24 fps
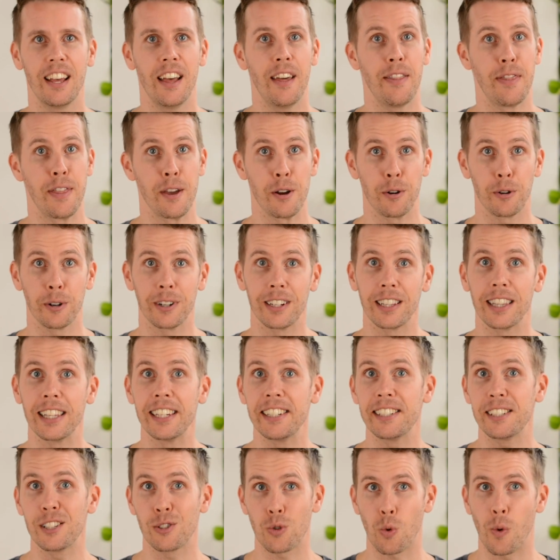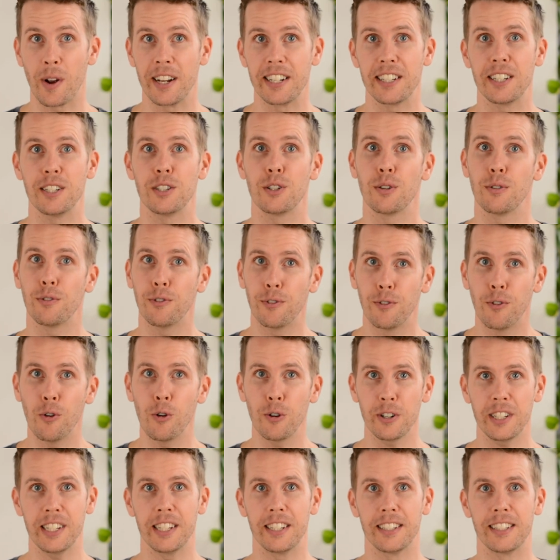There are at least 20 to
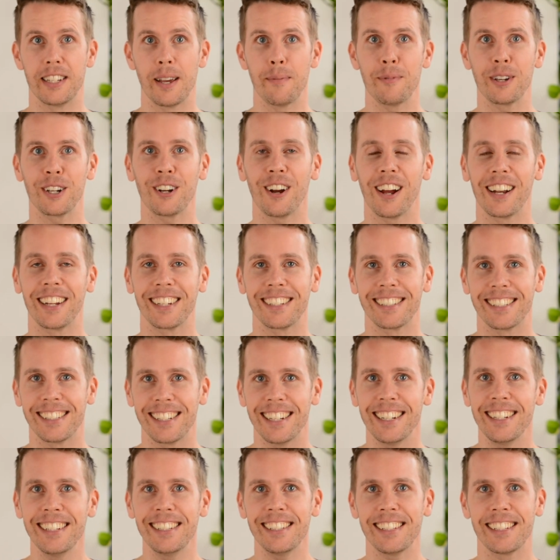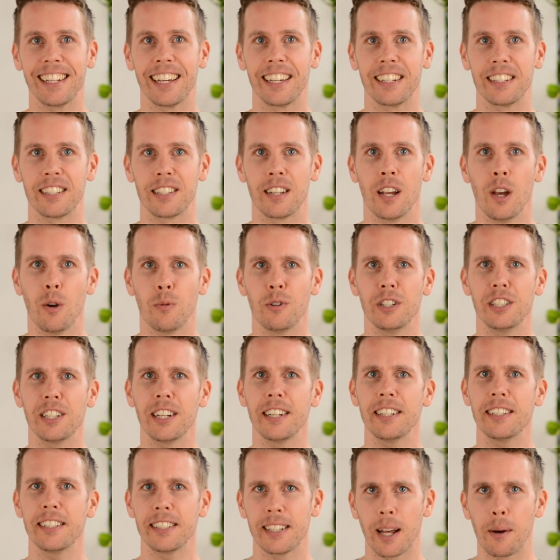40 democratic city-states which
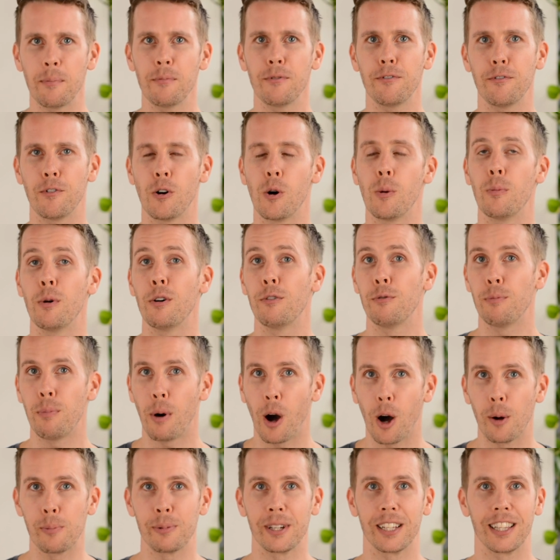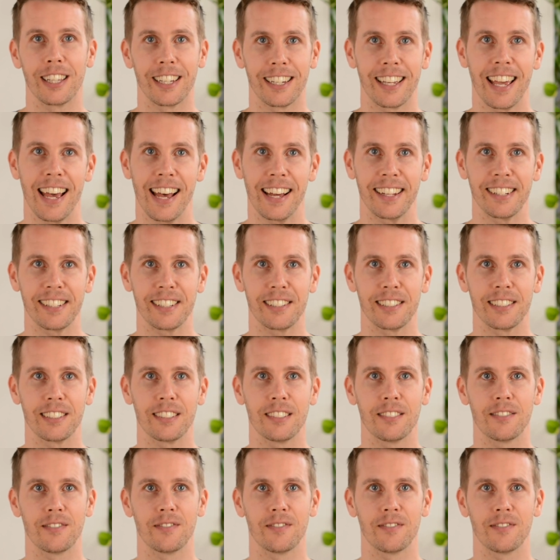had some form of popular council.